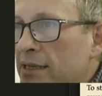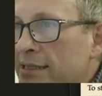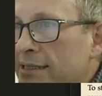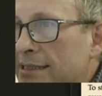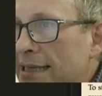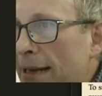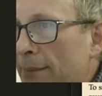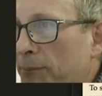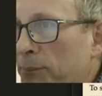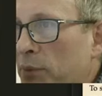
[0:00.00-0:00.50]

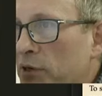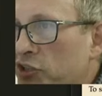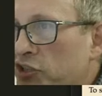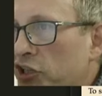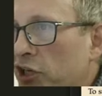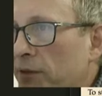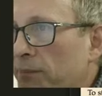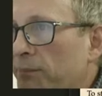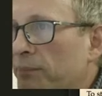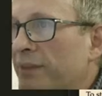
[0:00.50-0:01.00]

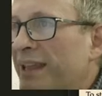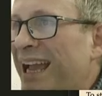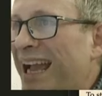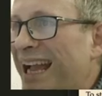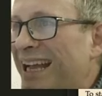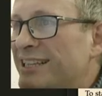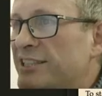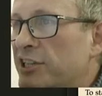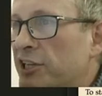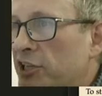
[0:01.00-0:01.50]
temperature
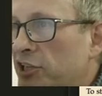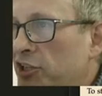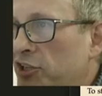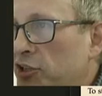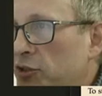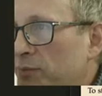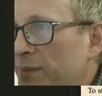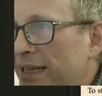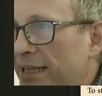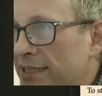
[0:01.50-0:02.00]
and
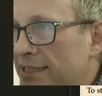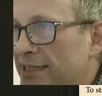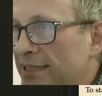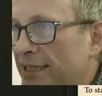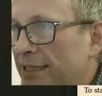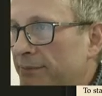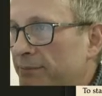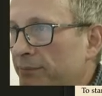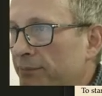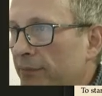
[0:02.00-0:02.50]

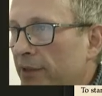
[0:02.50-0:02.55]
humidity.